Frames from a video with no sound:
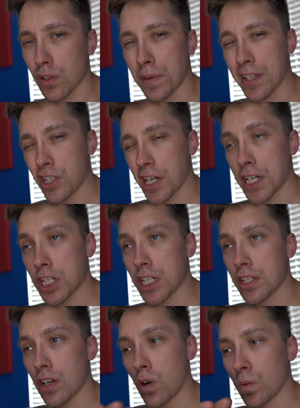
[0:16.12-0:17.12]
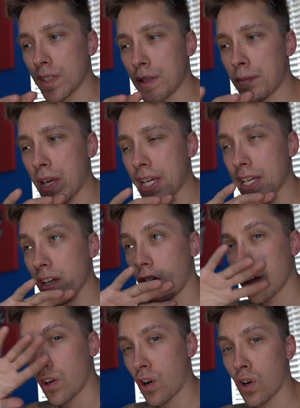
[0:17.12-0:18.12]
so I changed it to only make it
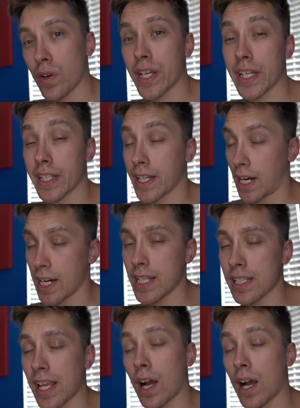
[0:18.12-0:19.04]
on Ari and Qias.